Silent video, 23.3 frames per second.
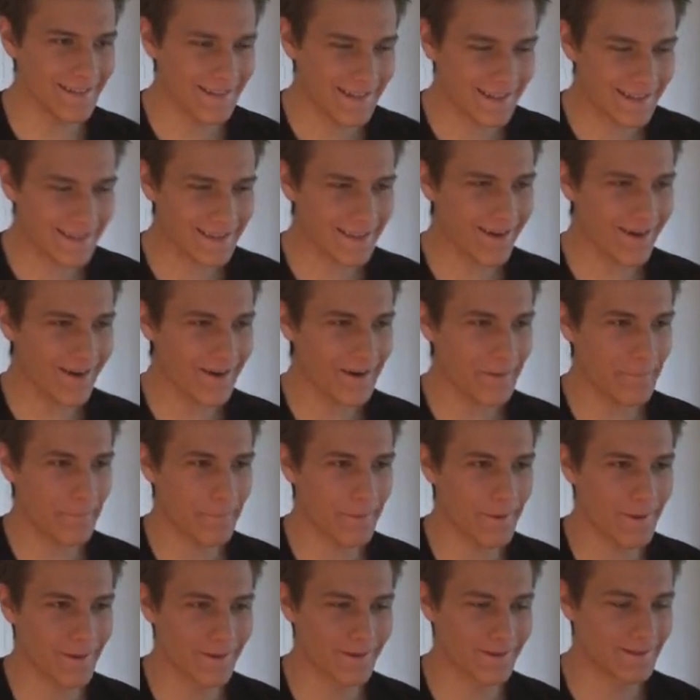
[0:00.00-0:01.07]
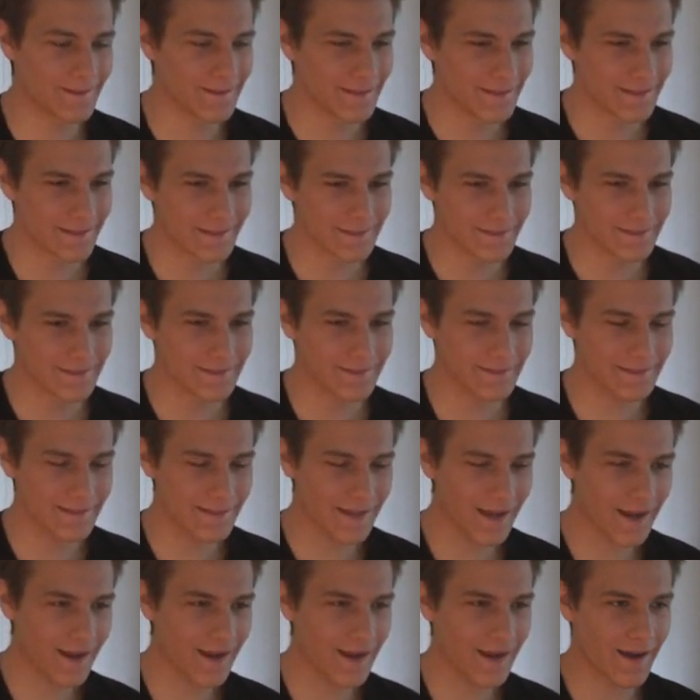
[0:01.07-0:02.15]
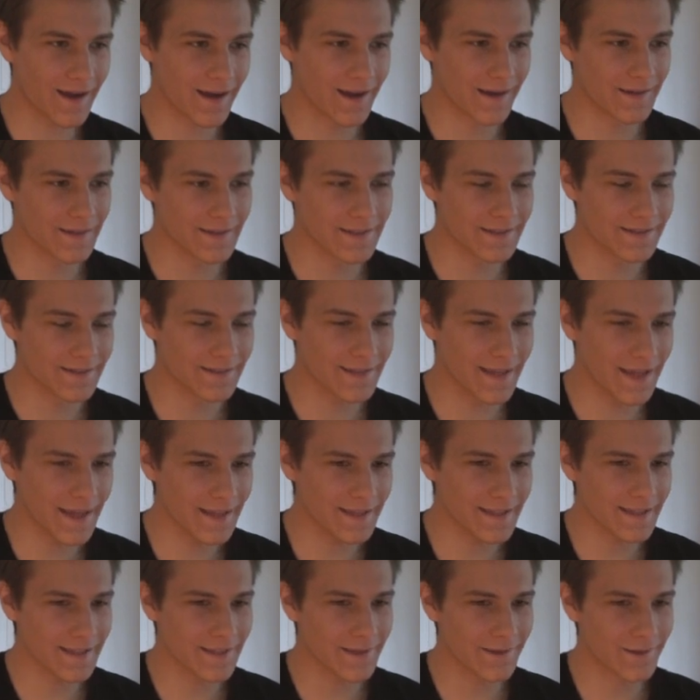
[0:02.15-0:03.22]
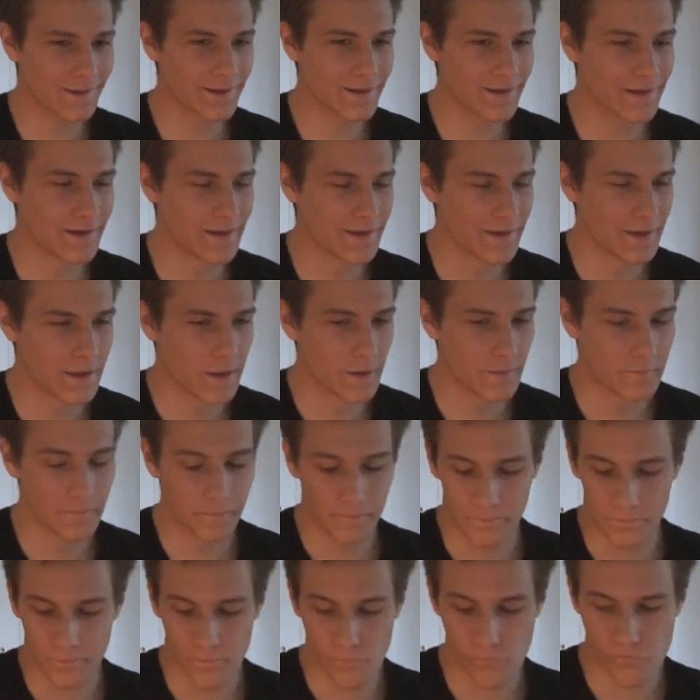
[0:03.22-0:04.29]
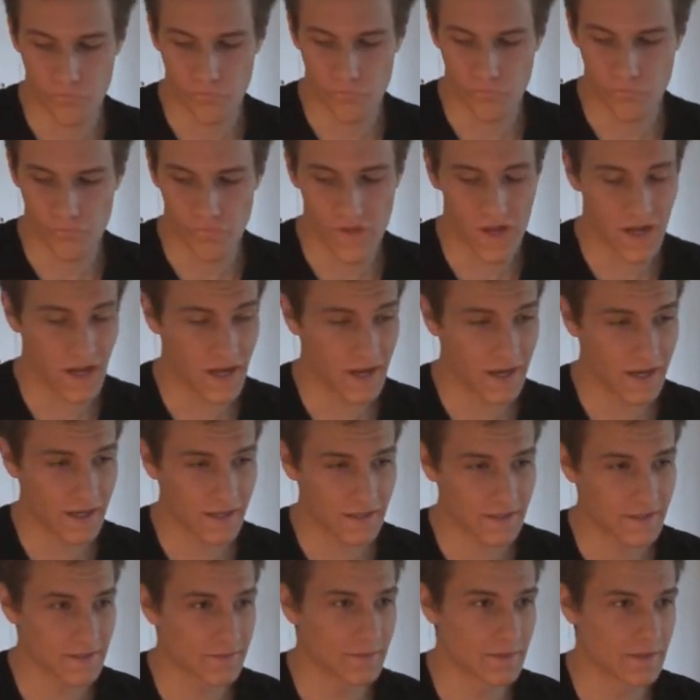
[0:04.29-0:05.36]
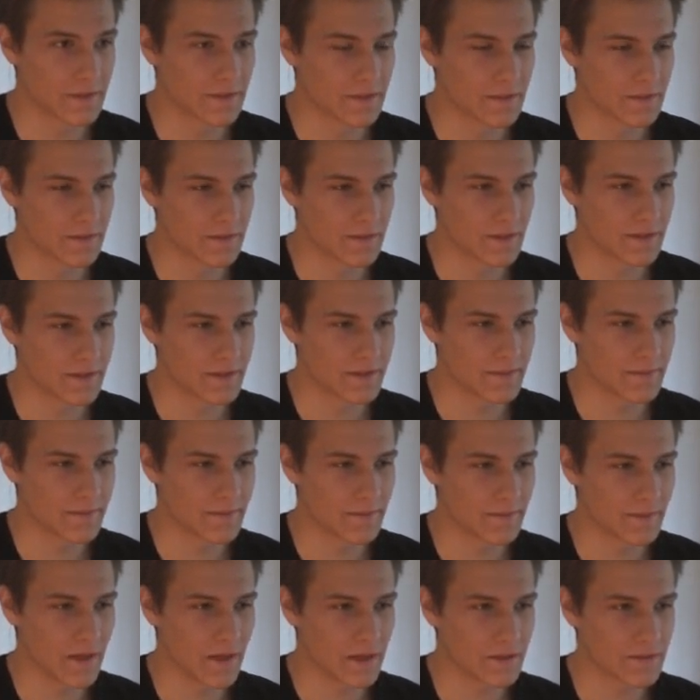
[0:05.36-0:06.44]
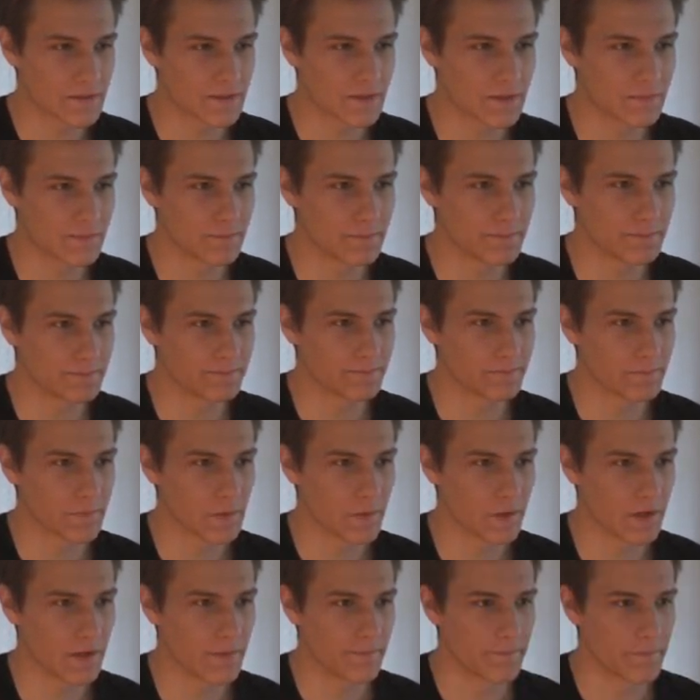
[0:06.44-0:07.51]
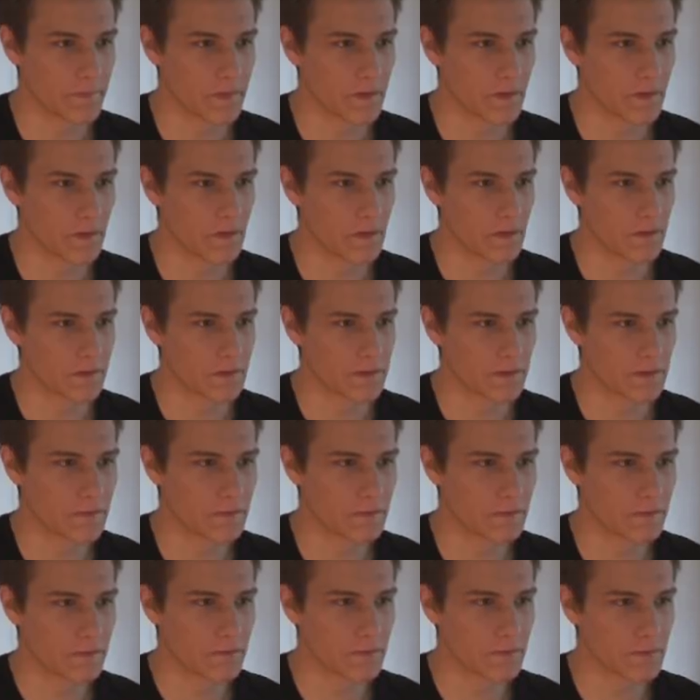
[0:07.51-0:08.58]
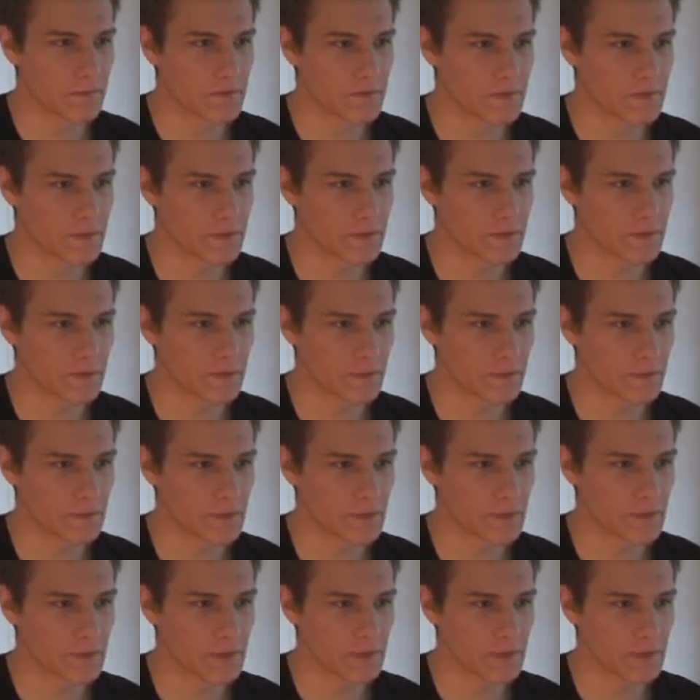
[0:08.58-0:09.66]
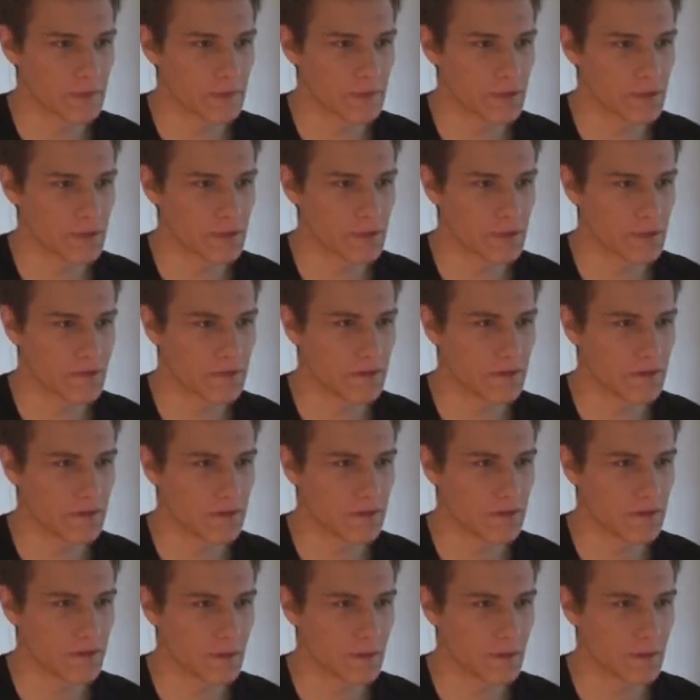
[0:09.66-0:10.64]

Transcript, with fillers: It's adorable! Oh, the tiny door. Yes. That's awesome. Okay. So, what was in here?